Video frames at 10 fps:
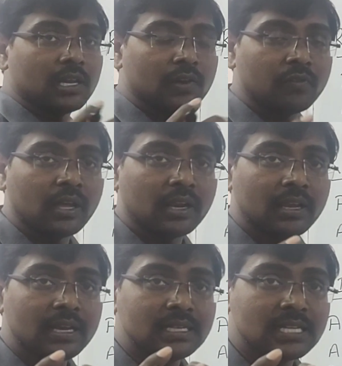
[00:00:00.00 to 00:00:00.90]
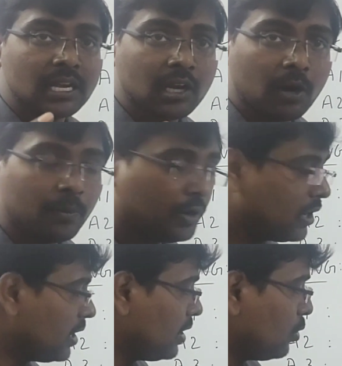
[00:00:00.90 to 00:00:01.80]
If the ring is a
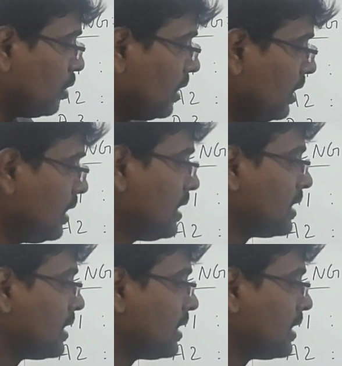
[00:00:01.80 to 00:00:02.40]
commutative ring,